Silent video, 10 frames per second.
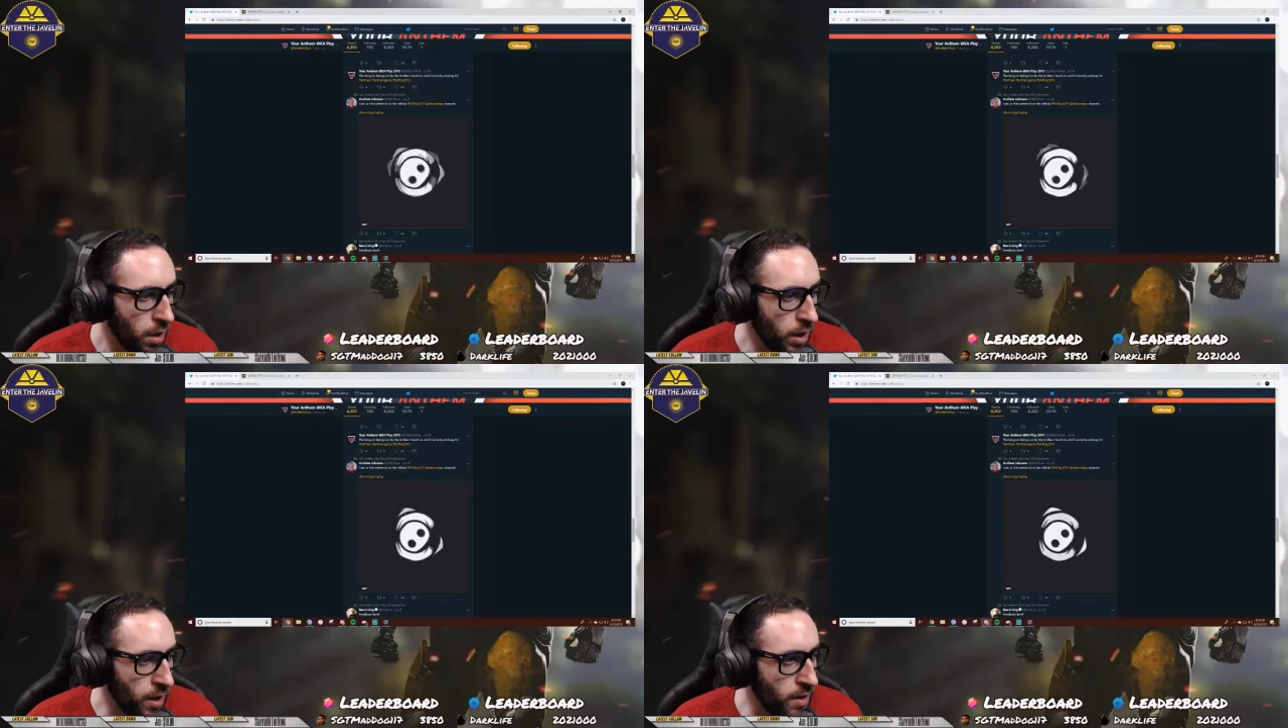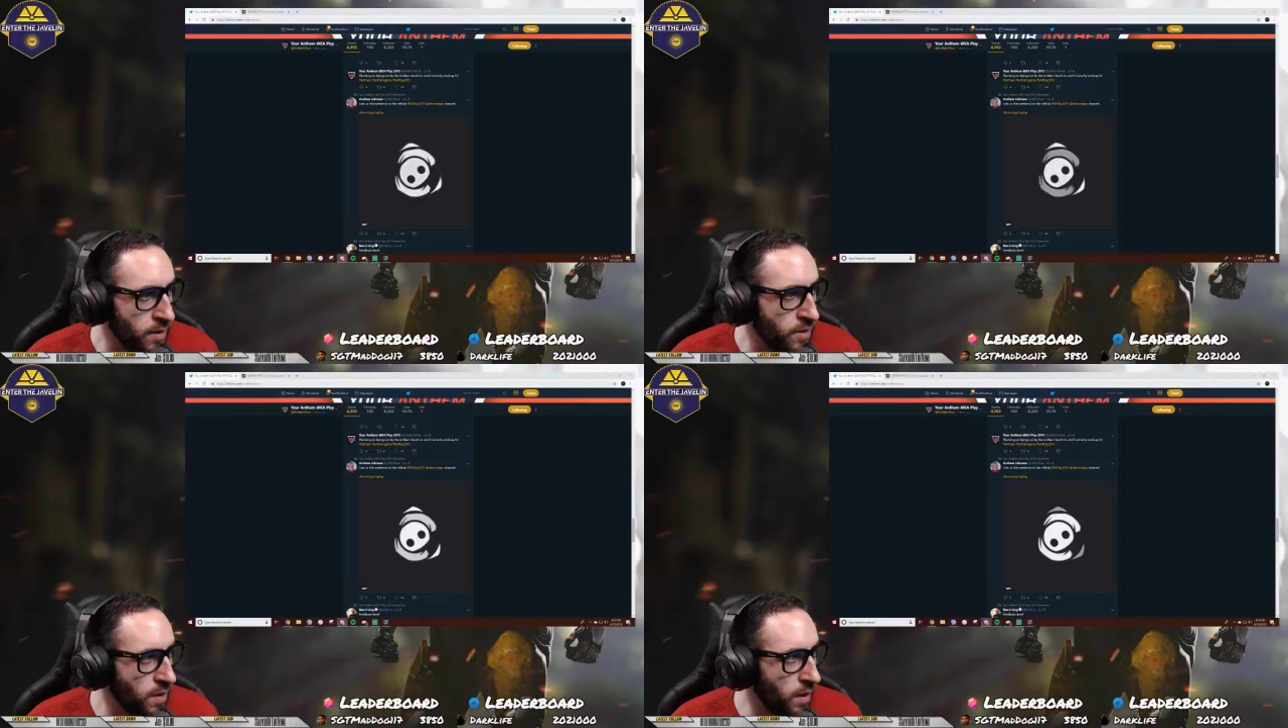
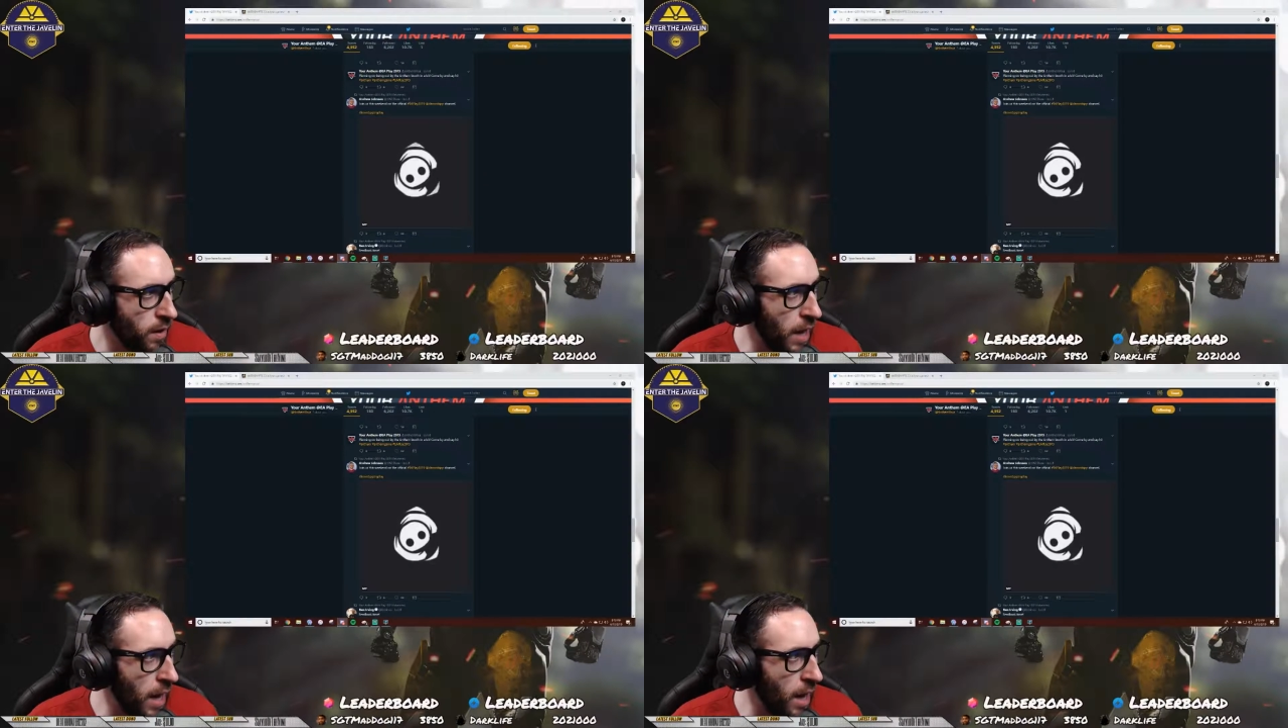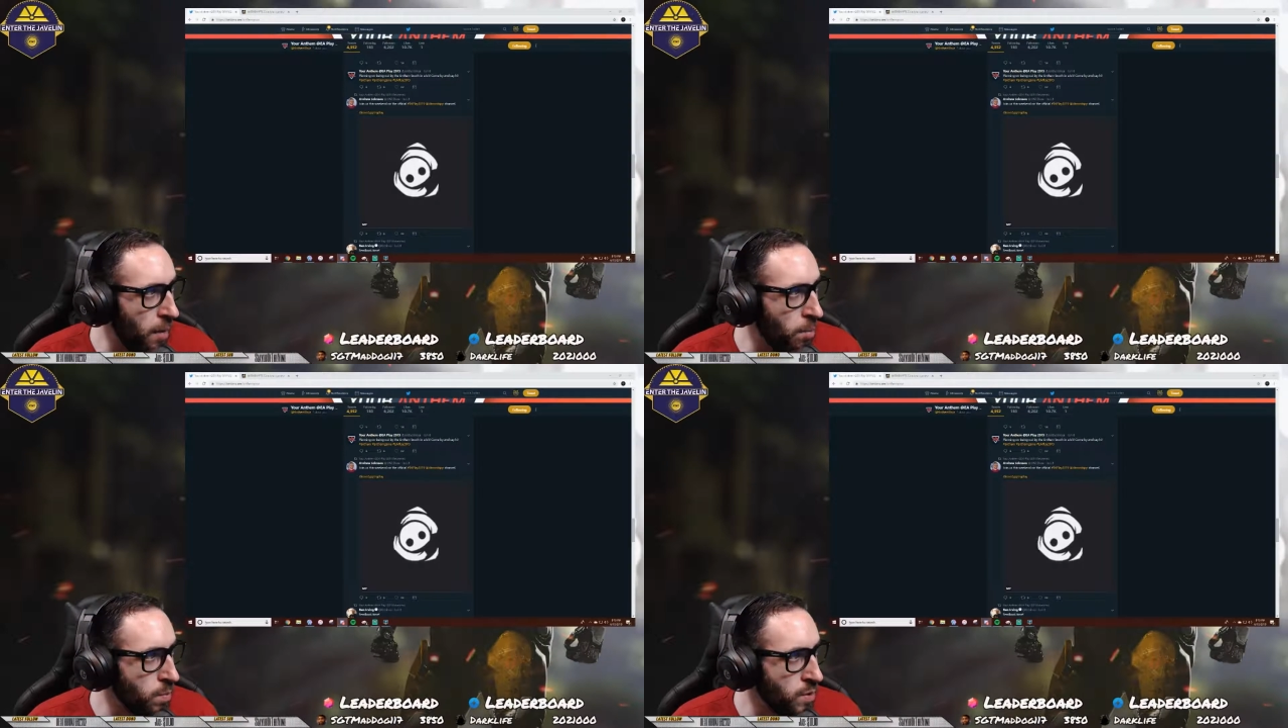because
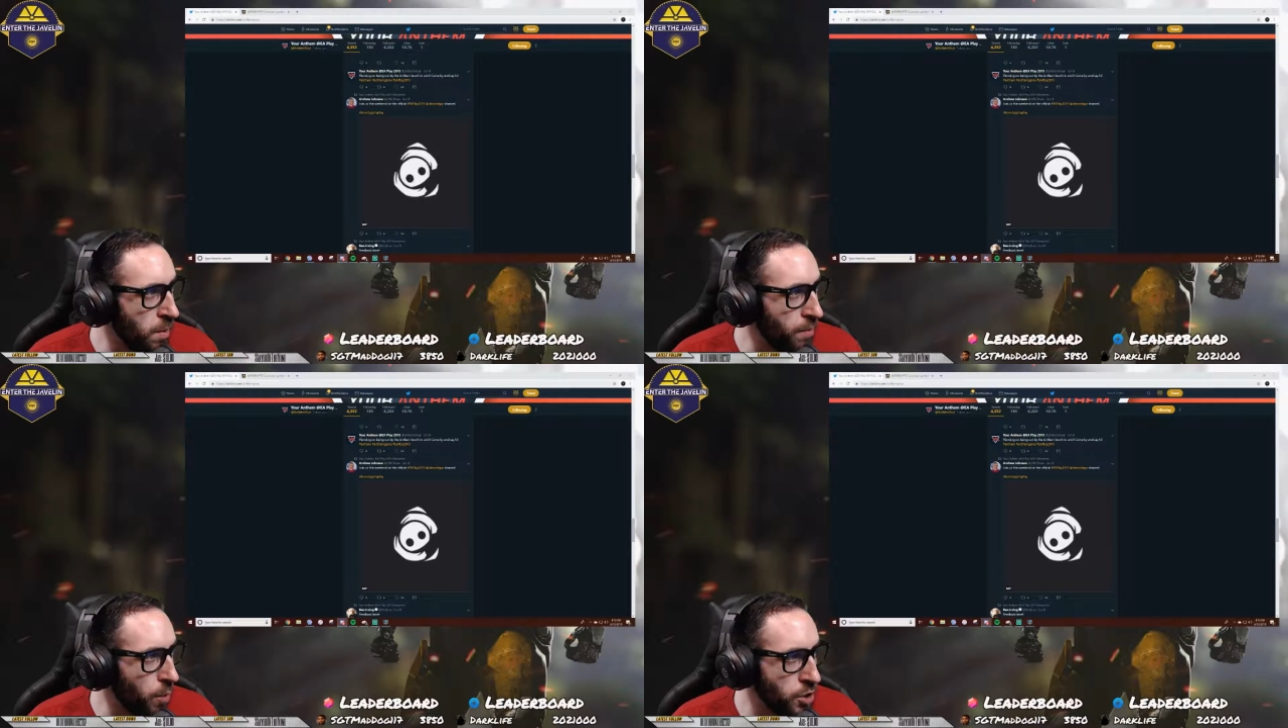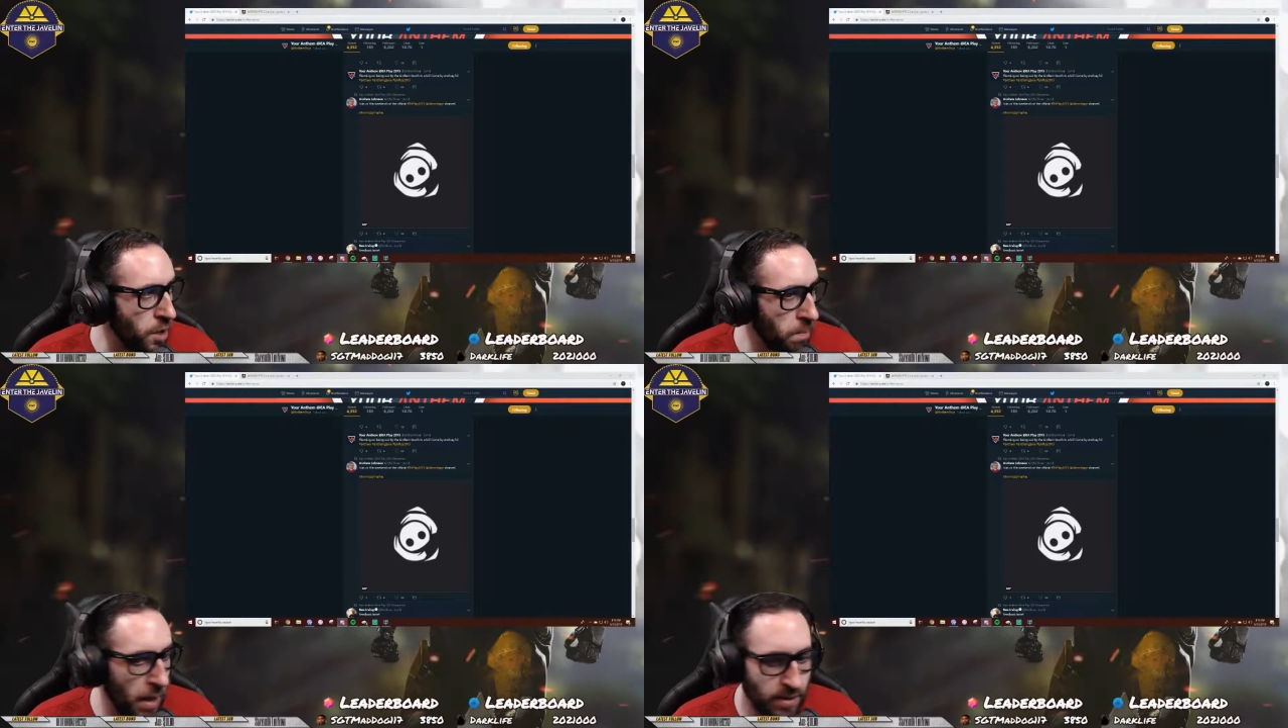some
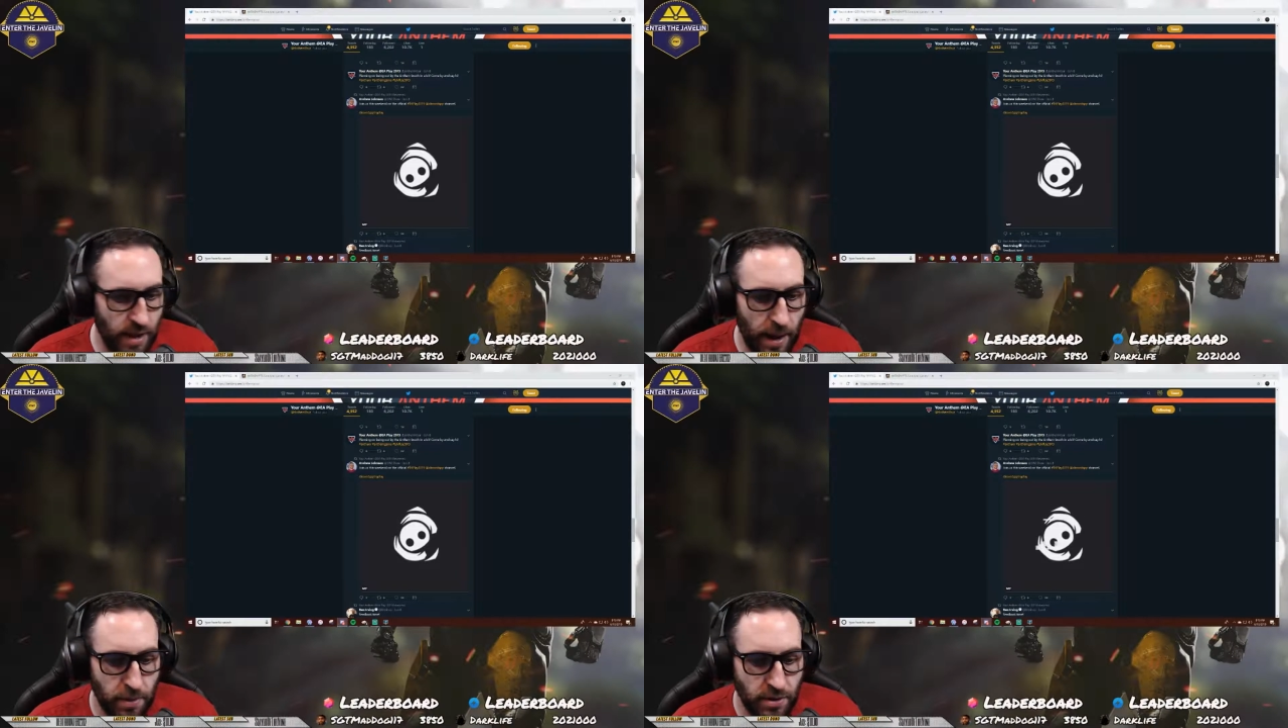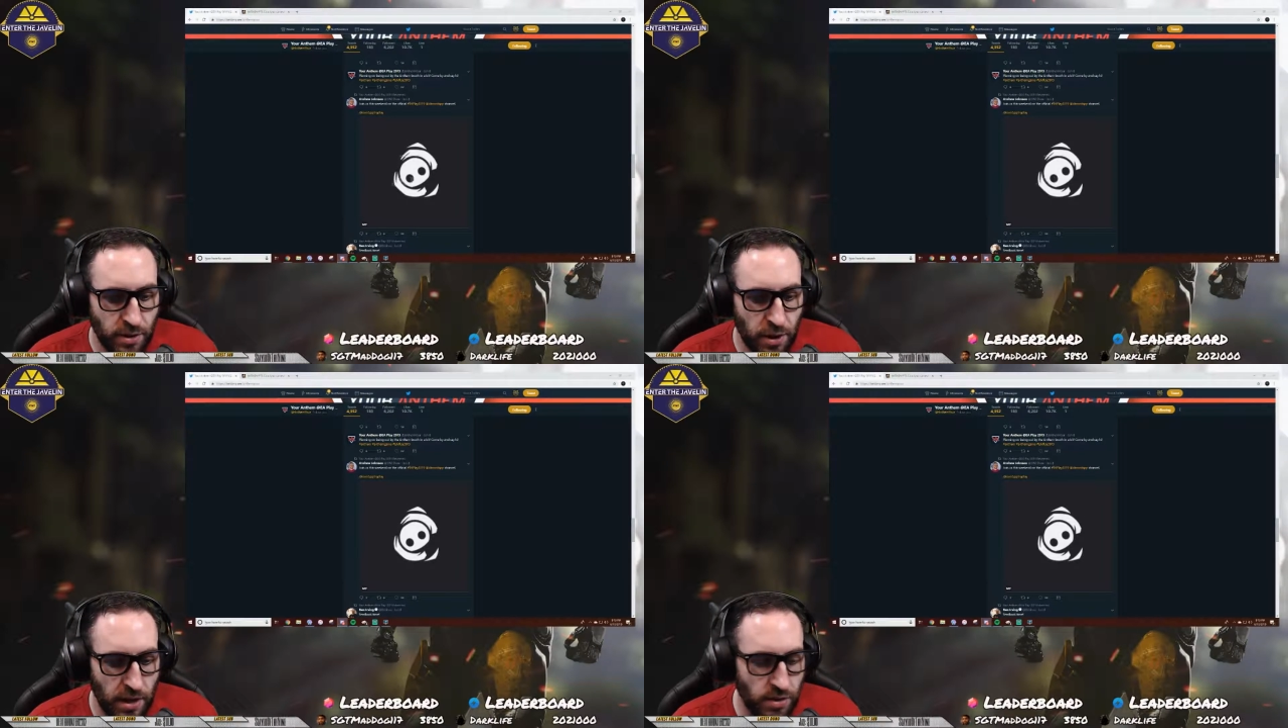unfortunate mess happened
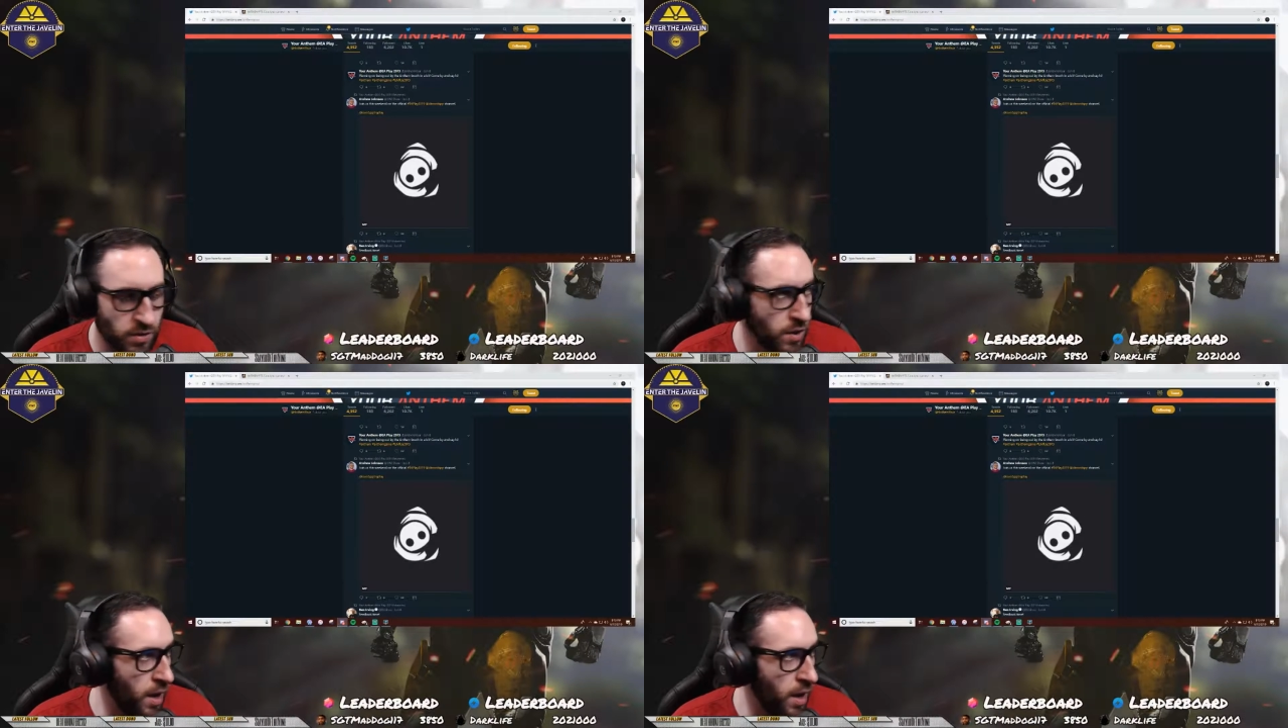to his